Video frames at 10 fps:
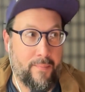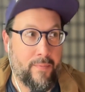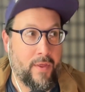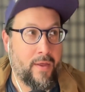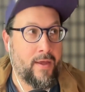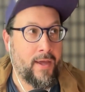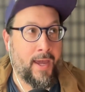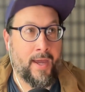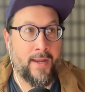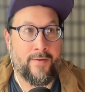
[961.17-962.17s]
Um,
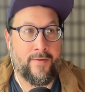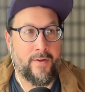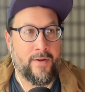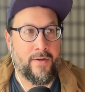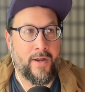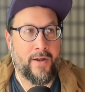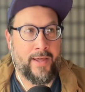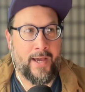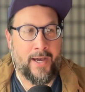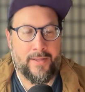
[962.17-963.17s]
and
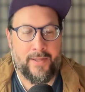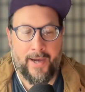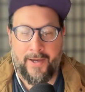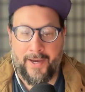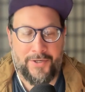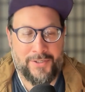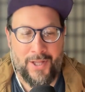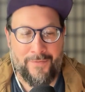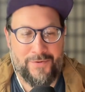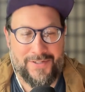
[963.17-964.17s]
like, yeah, I just
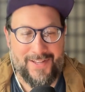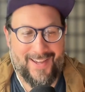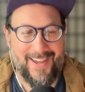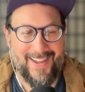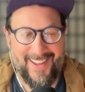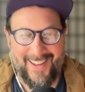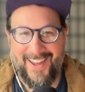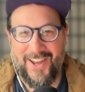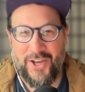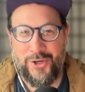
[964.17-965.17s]
love, just like,
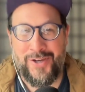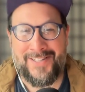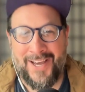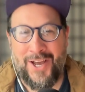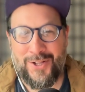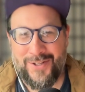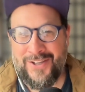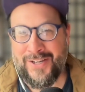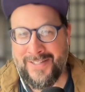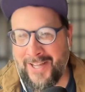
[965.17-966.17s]
you can tell
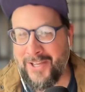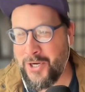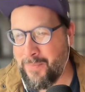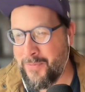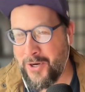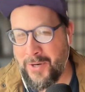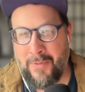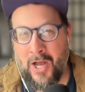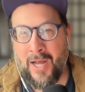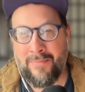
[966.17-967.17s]
you're a
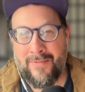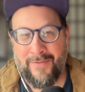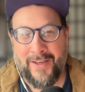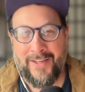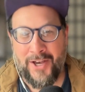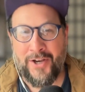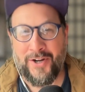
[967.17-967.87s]
mom of like young